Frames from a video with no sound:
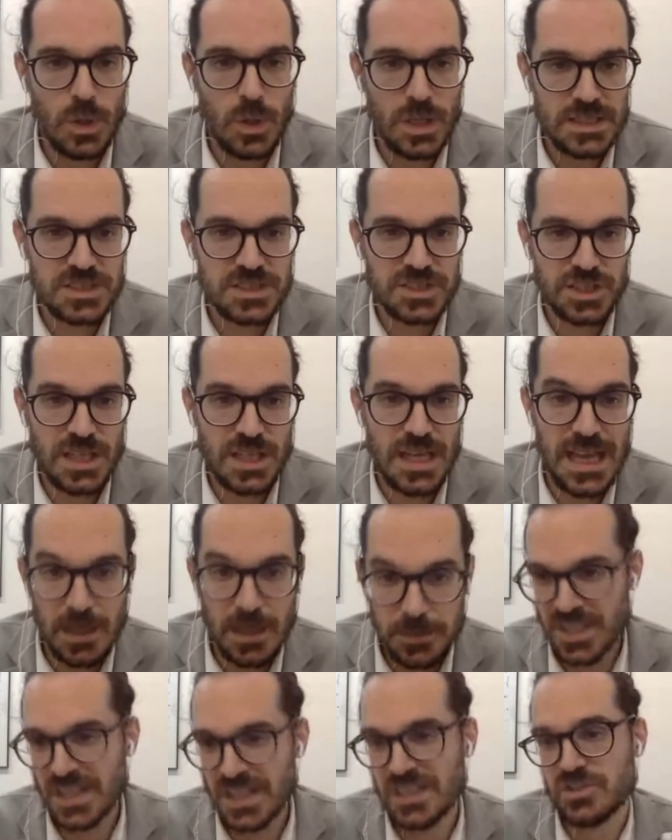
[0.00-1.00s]
which
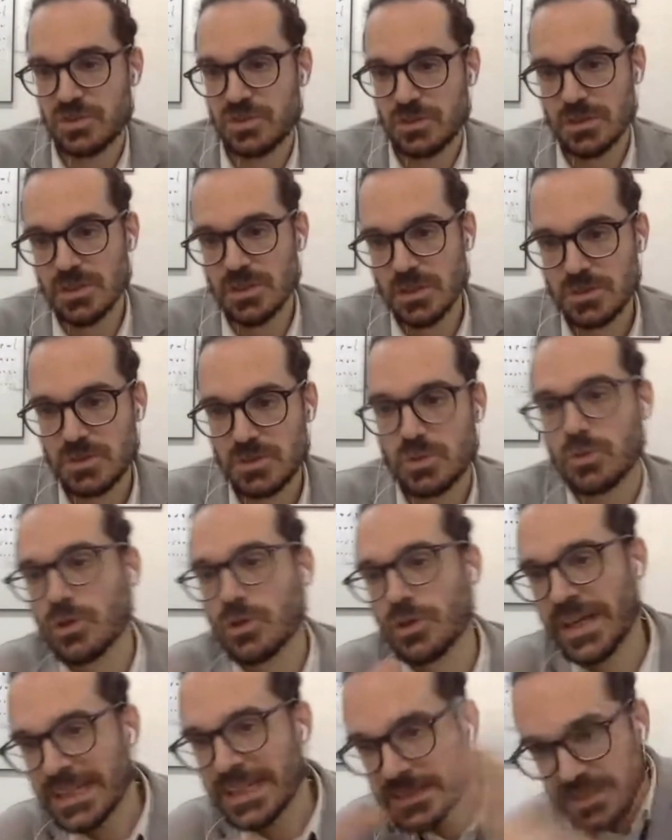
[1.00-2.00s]
helps us to
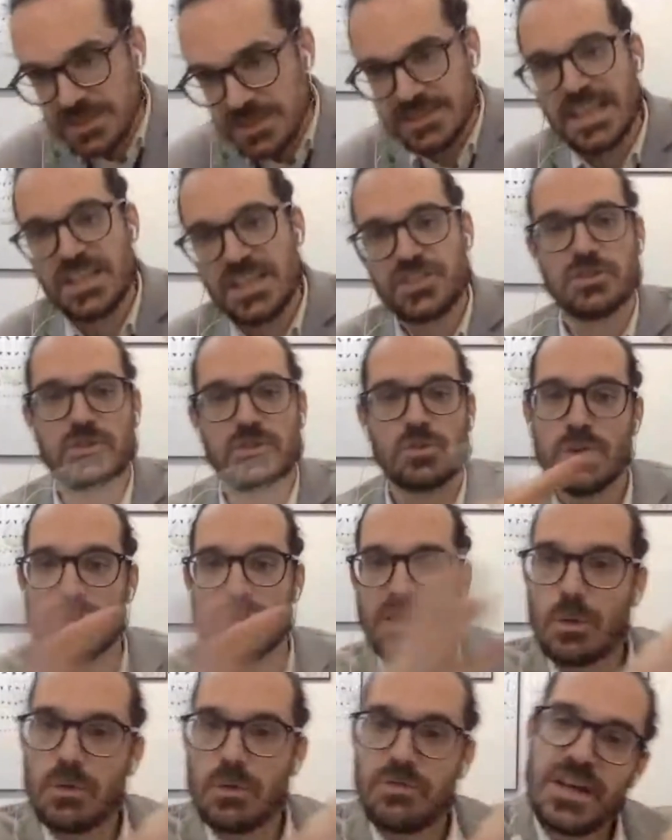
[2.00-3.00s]
connect this
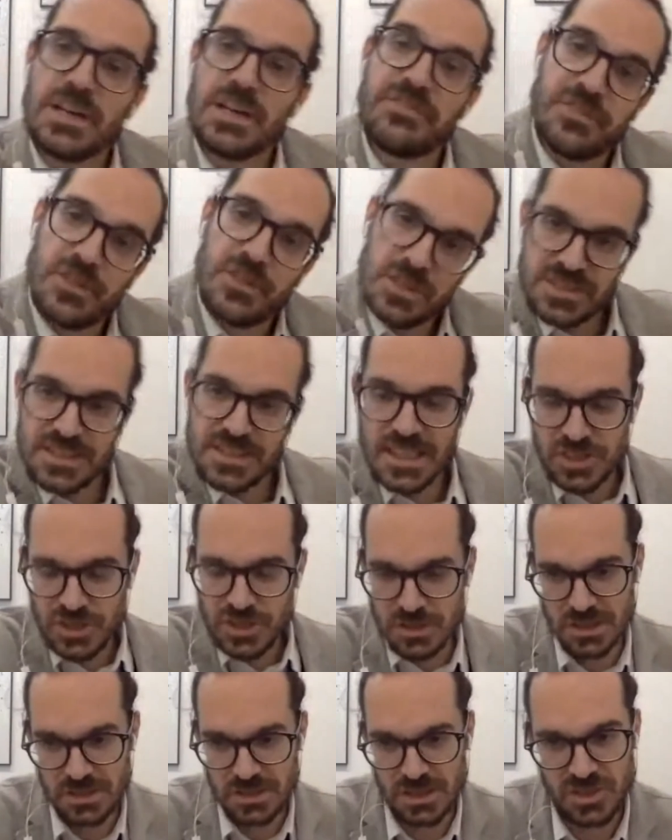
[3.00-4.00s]
session with our very first
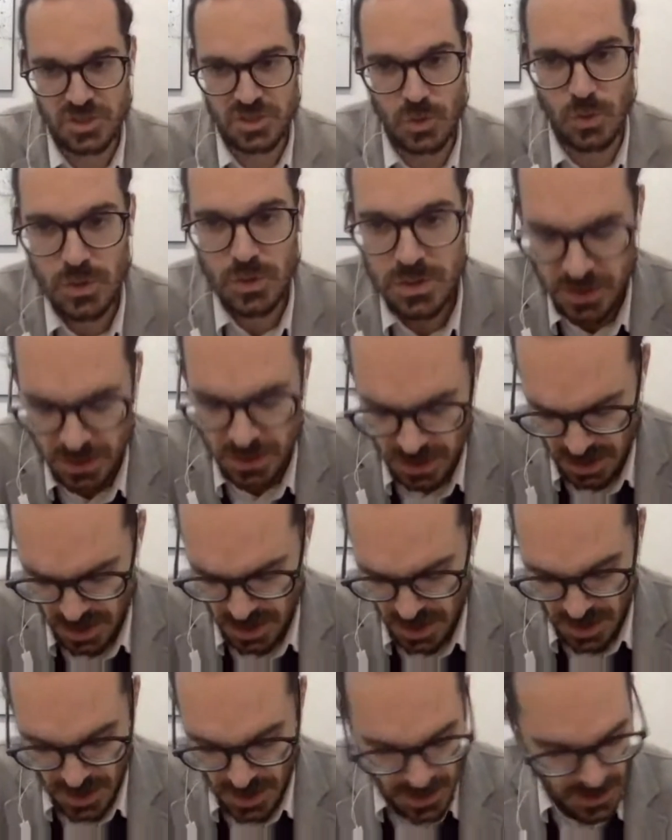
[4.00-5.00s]
session in this course.